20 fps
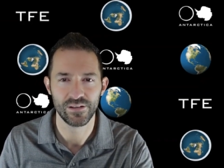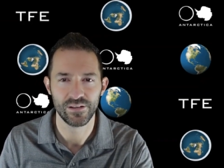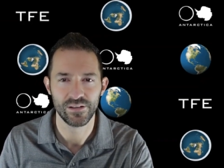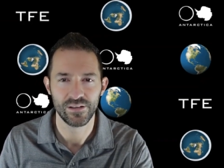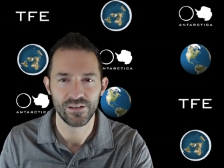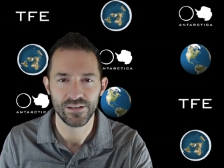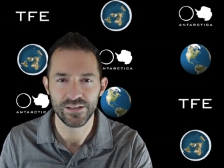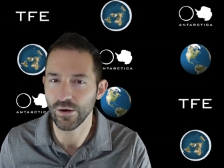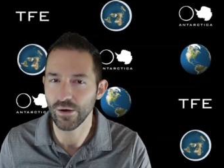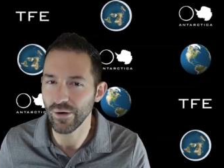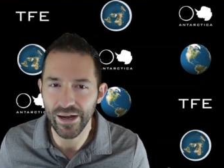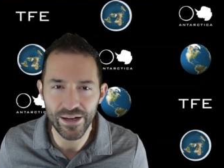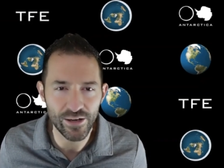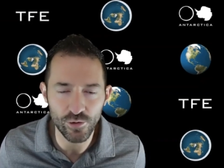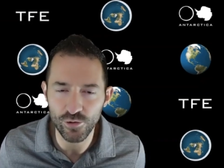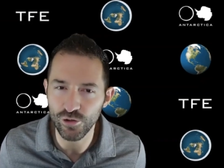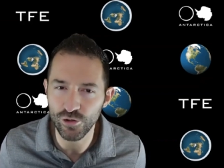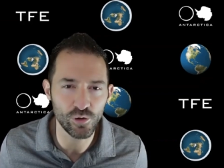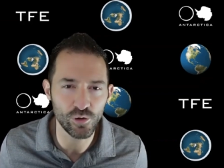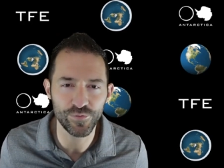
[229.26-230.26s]
Now, I
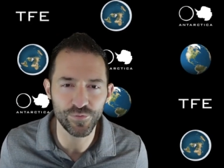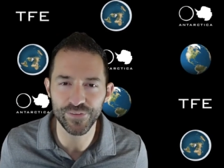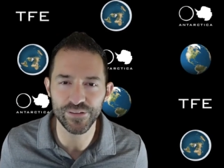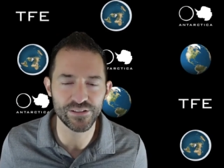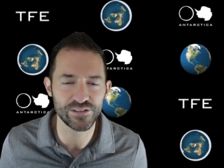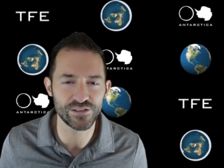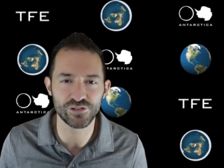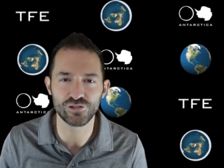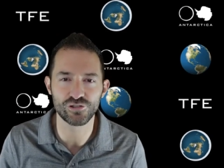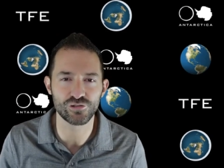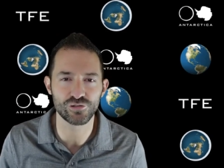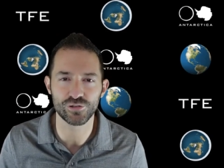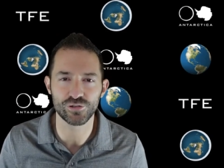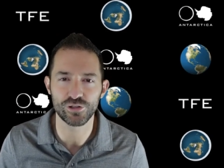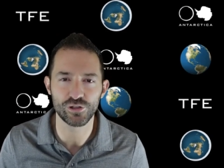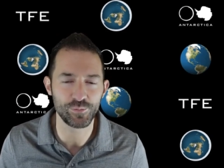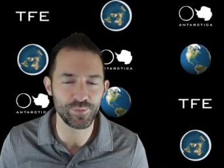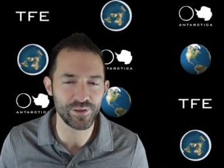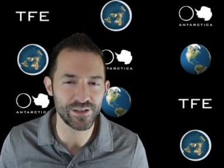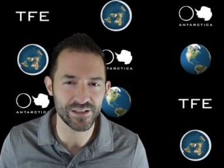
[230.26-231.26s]
don't know if this is
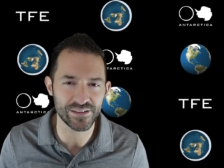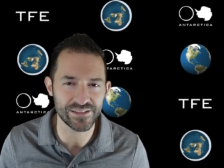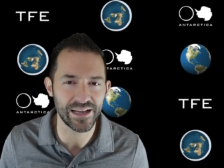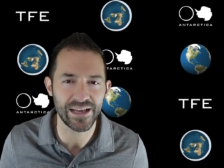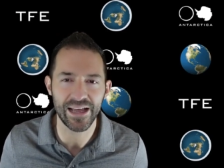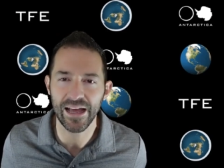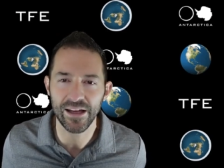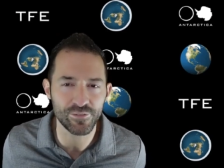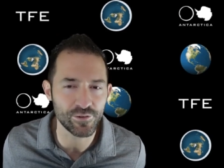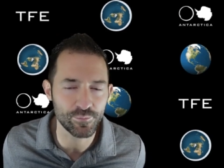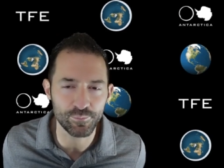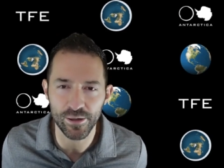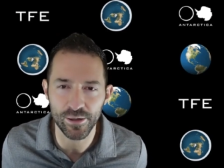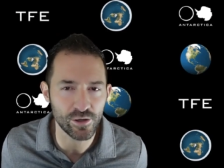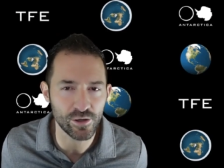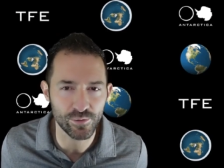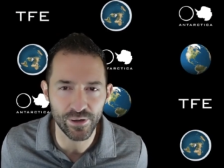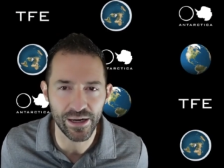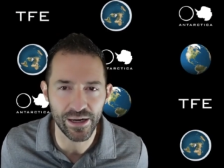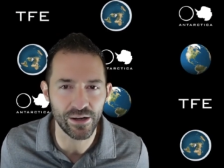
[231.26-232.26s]
true because I haven't been
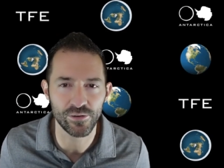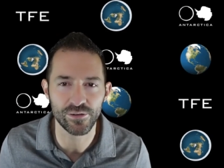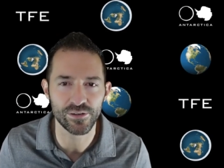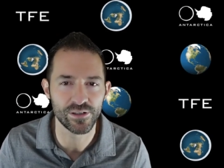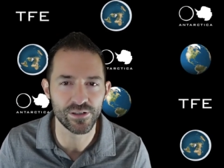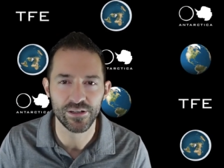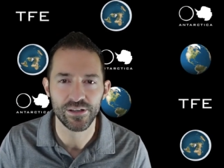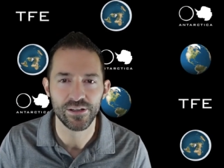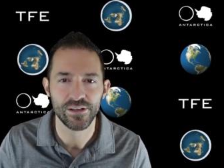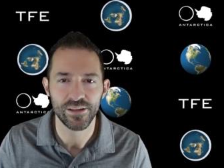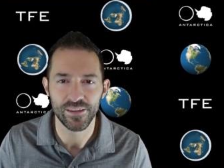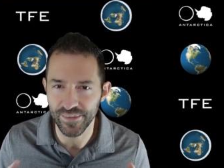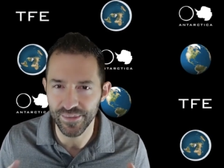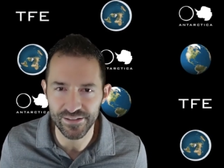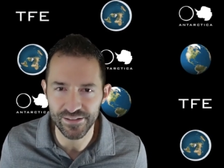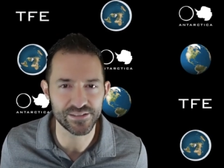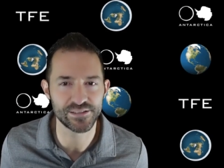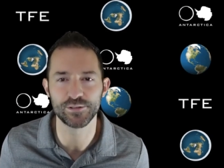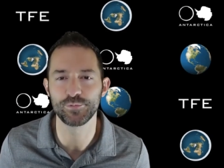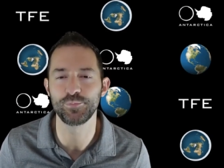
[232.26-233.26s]
around
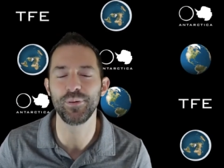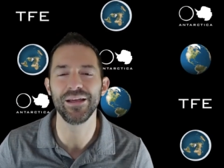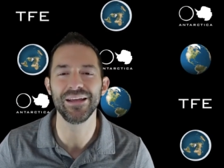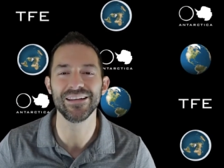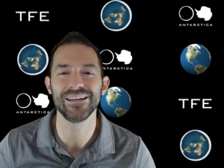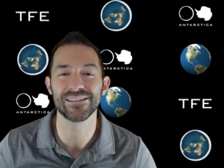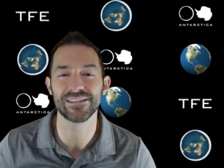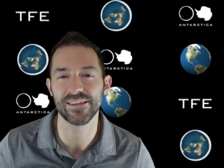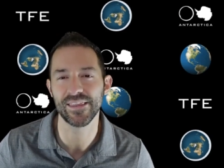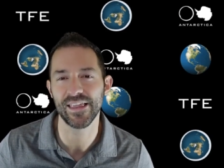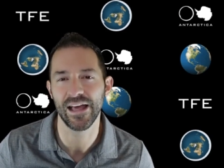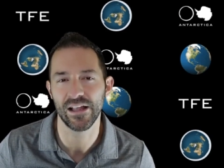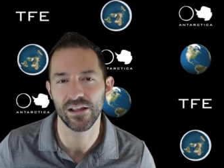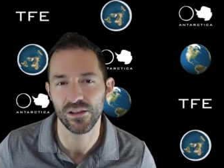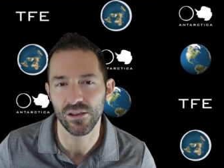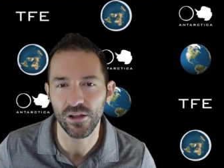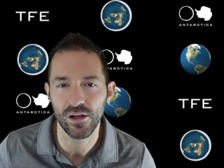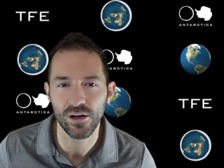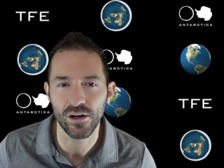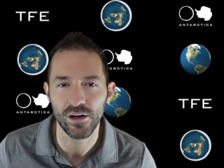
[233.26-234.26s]
this space that
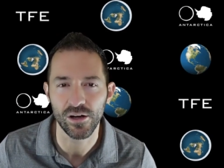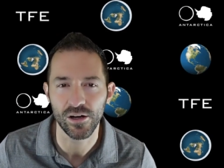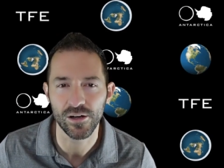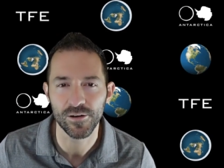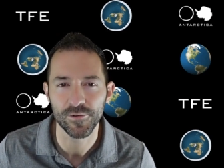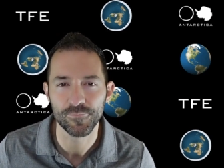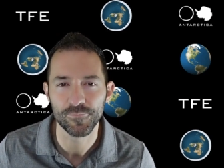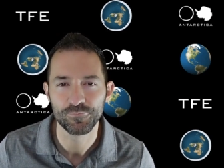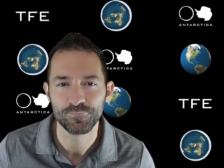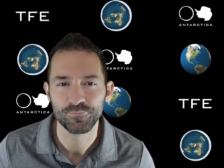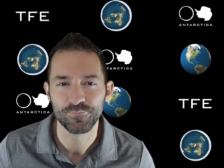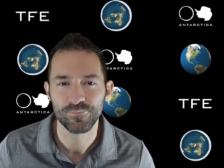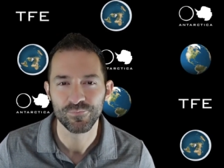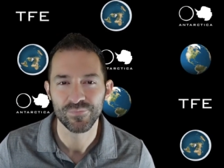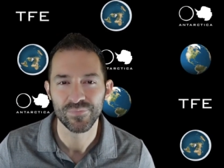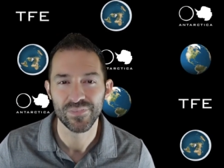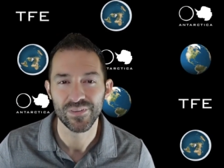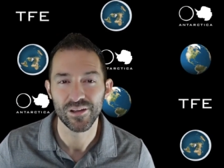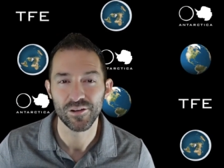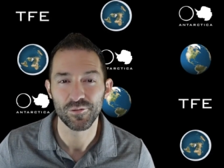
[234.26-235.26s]
long,
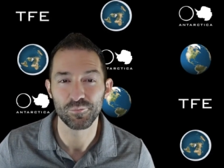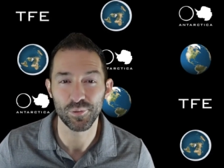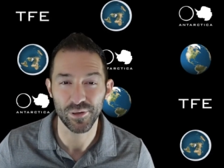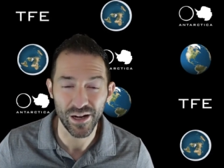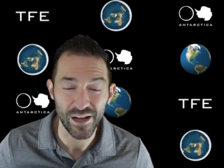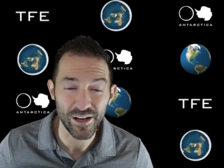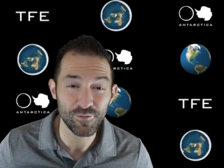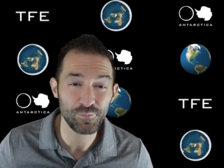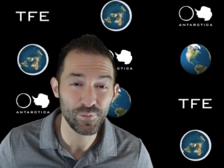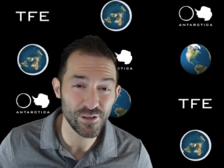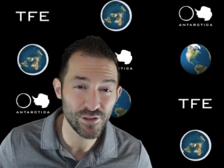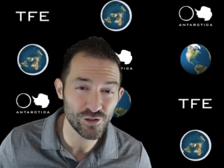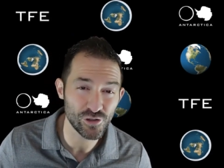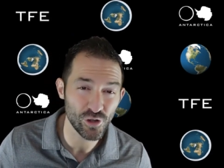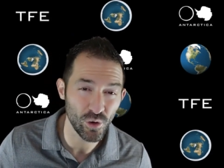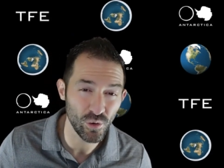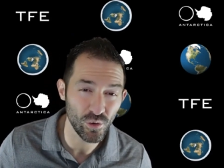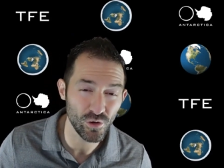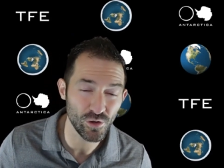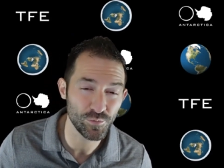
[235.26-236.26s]
but I've been
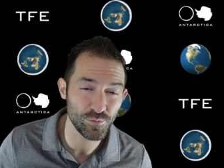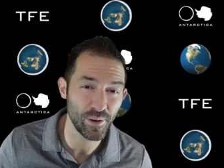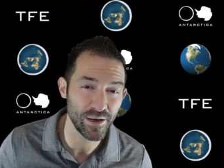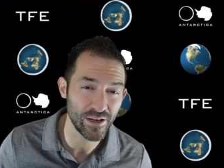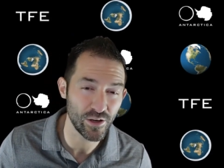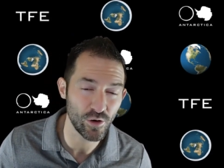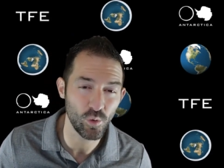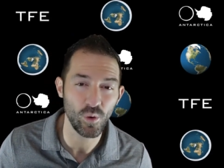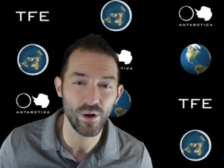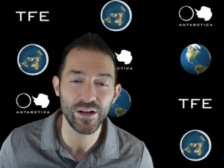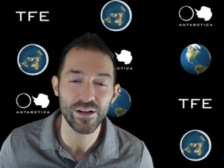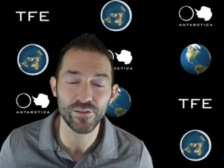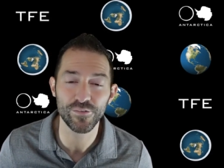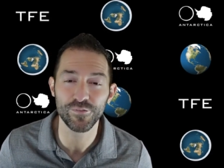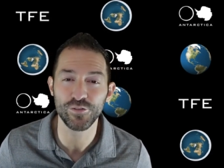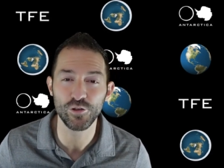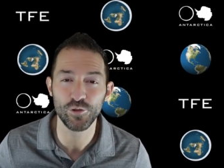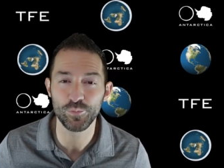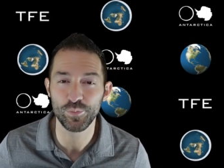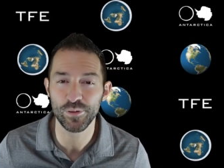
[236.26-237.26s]
told by quite a
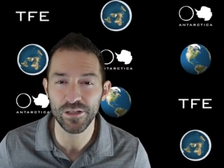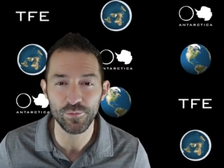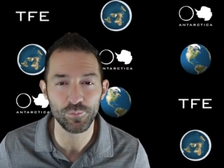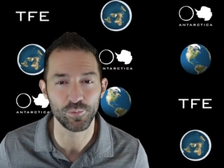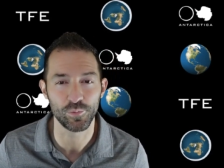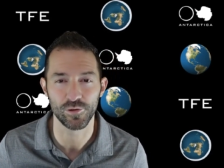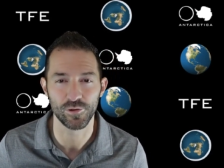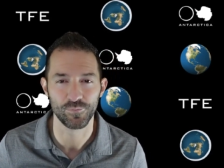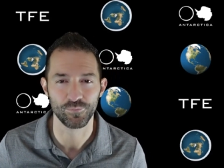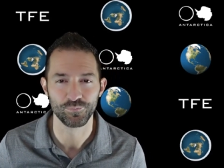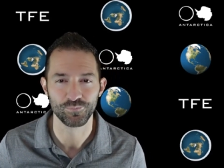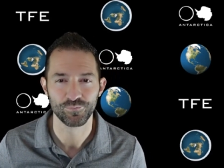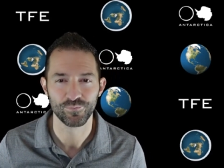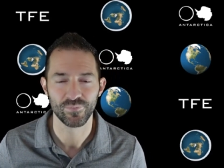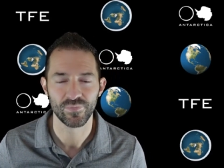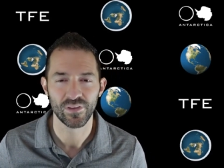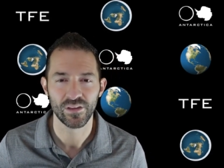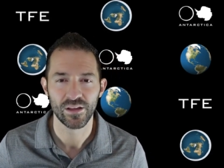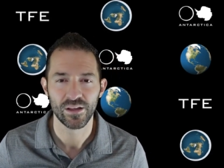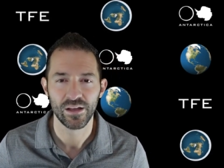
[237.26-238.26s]
few people
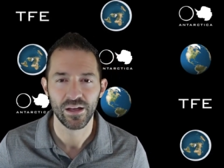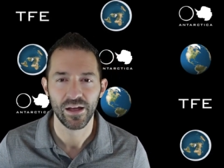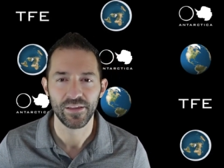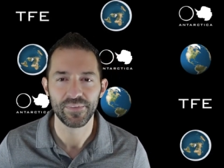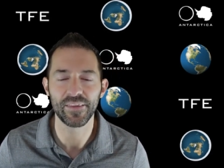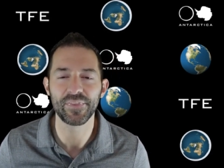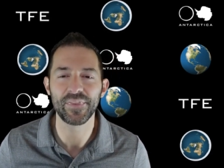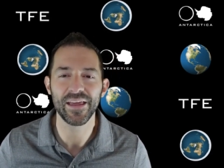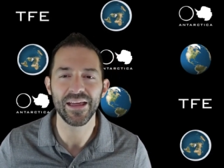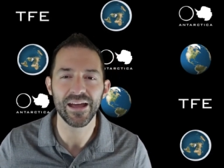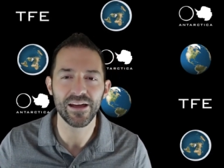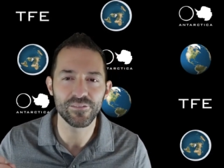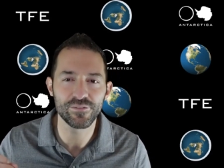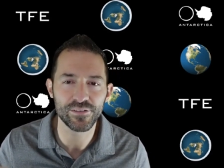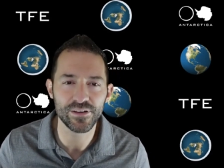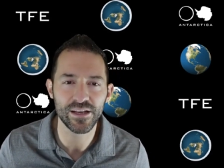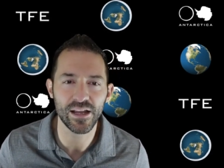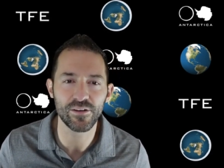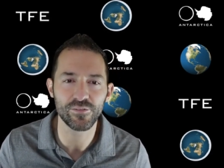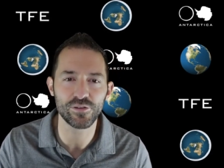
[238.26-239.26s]
that they have
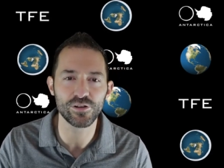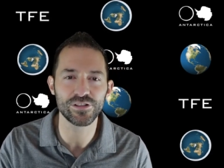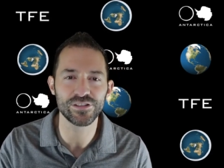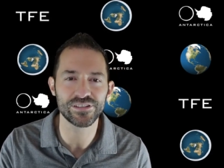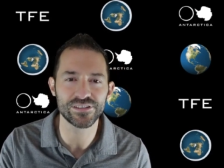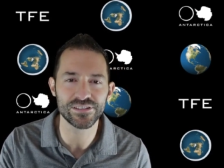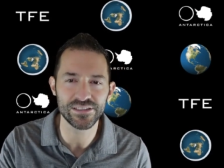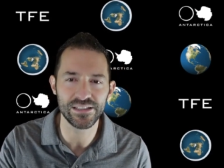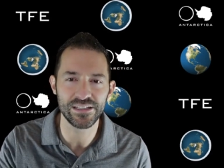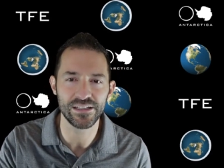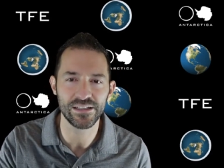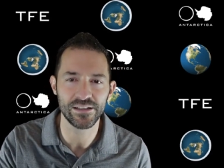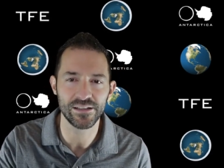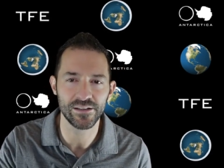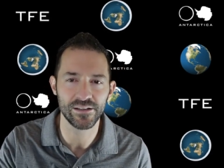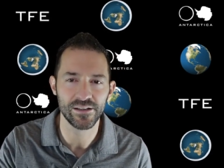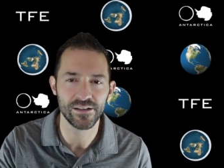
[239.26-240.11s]
never seen